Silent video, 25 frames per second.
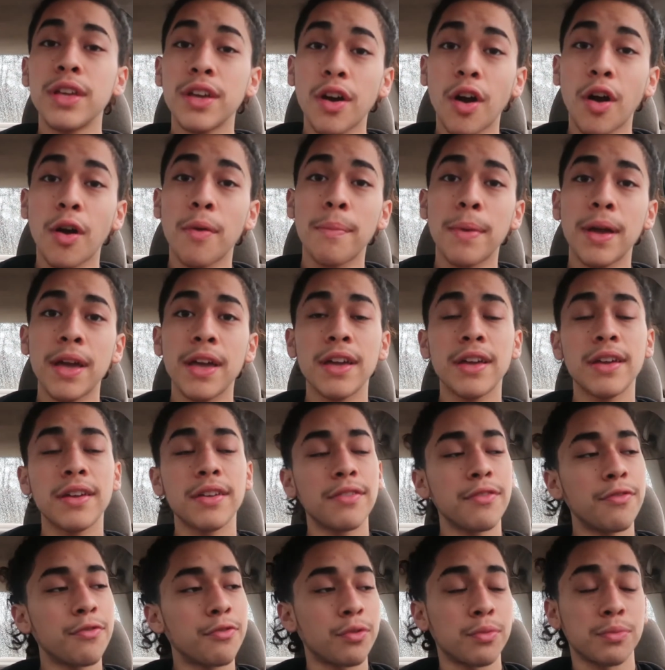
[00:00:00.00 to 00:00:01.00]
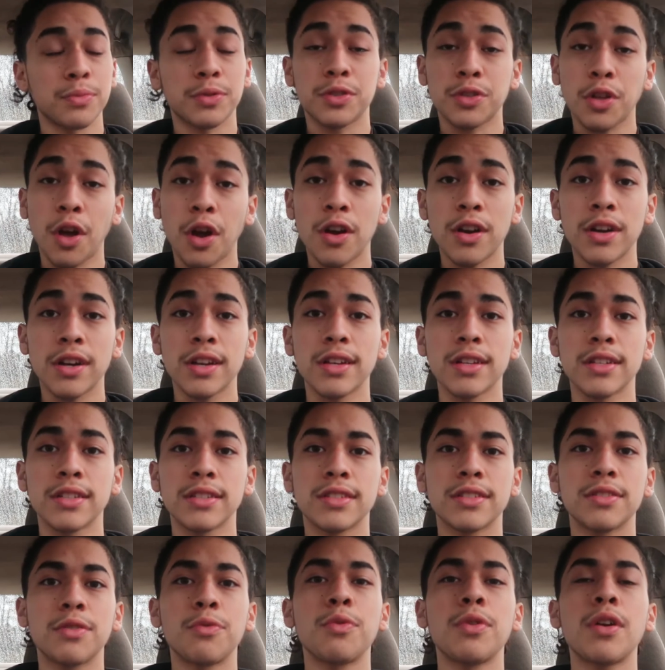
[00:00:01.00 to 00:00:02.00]
are made from
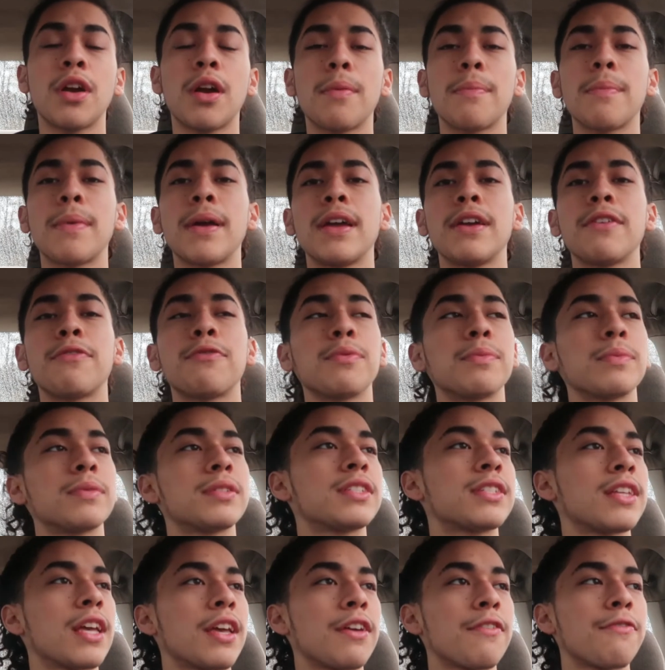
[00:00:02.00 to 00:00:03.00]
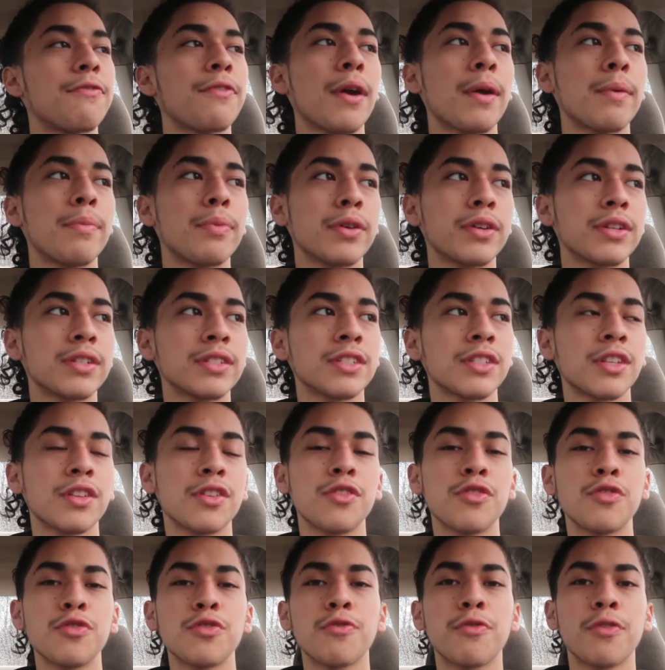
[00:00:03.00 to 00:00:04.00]
stardust. We are made from the same fabric as in the
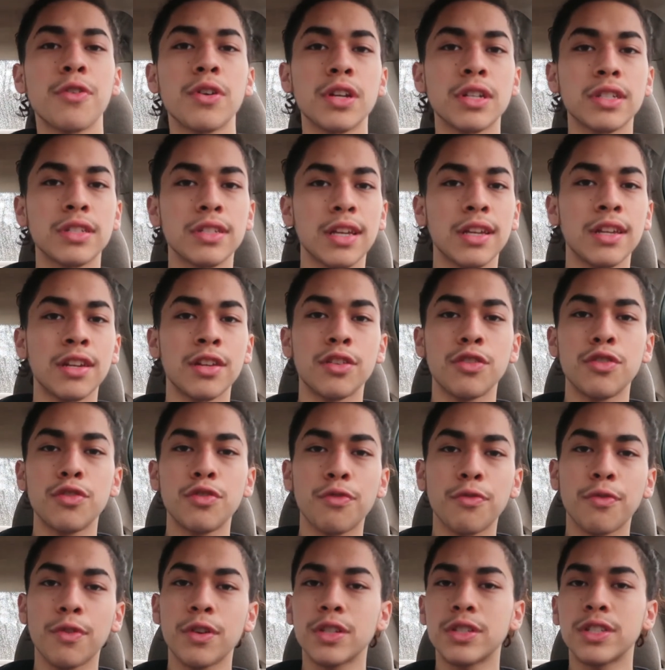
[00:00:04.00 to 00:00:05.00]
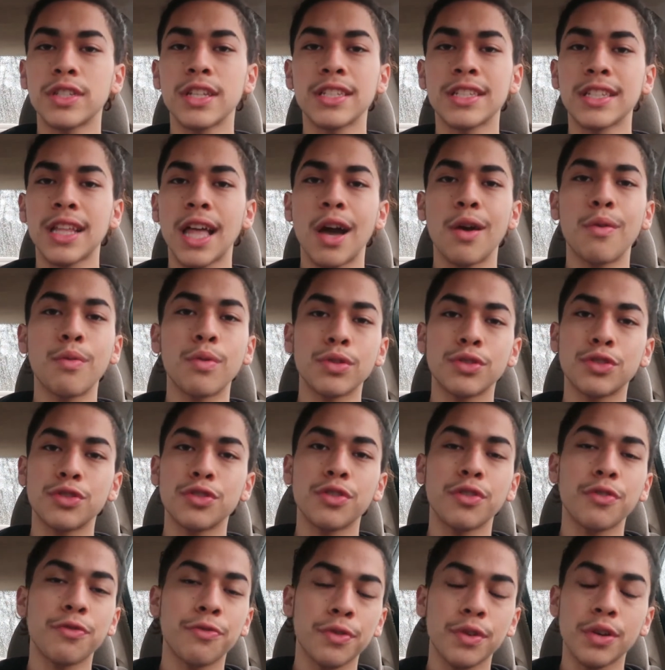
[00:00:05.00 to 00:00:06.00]
universe, and the universe does not want you
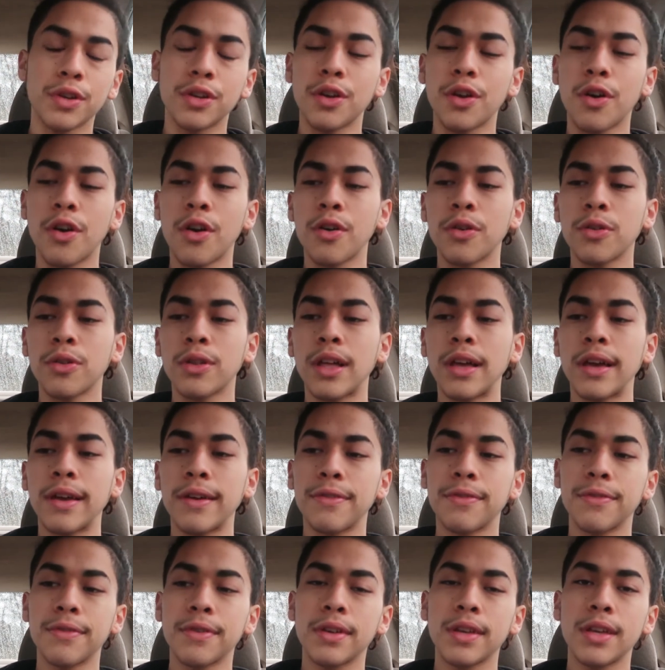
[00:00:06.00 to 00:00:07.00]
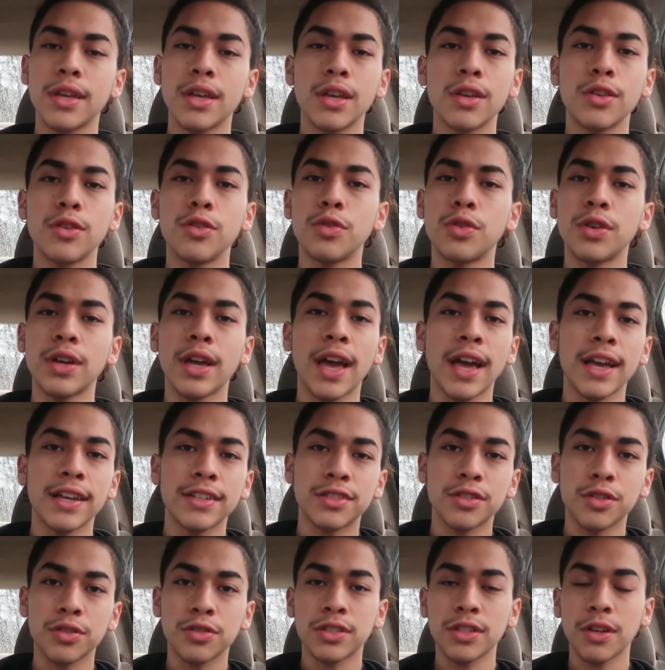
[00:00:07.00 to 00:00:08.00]
to fear your whole life. You can
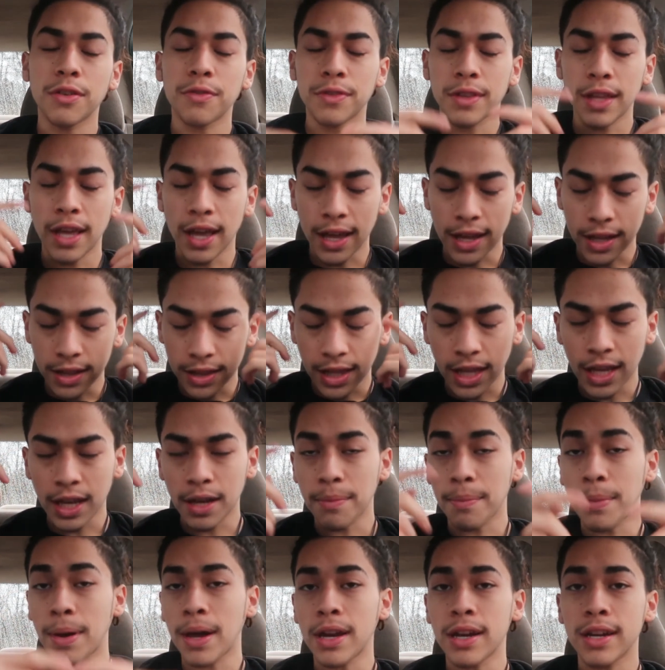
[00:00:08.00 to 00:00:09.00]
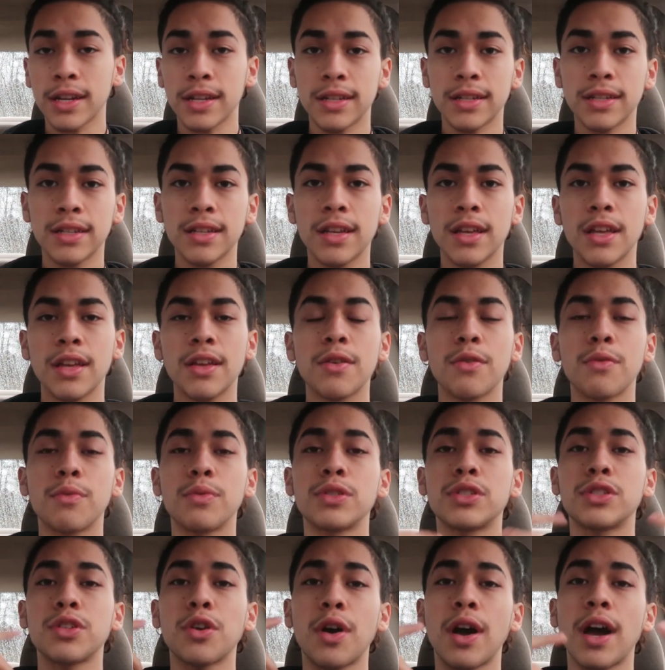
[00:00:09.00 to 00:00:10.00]
ask yourself that and think about it
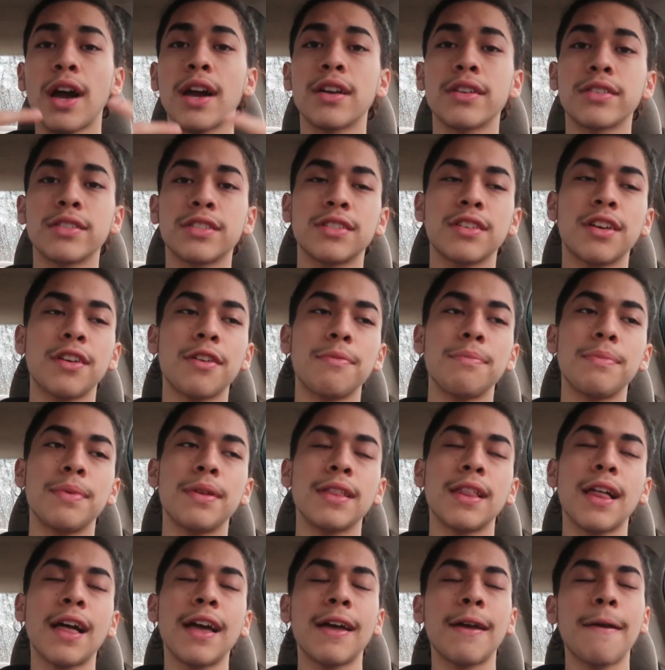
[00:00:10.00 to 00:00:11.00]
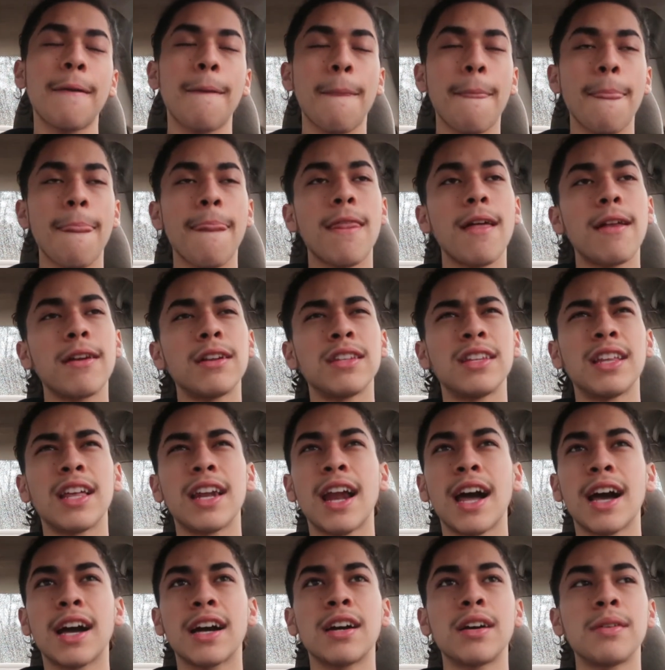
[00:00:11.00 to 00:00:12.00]
with your higher self. Be like,
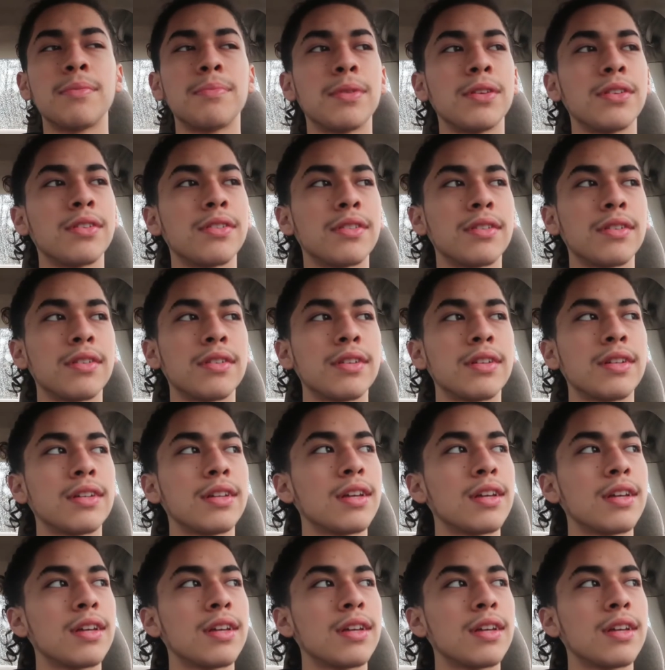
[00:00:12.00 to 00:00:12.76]
Did I come here?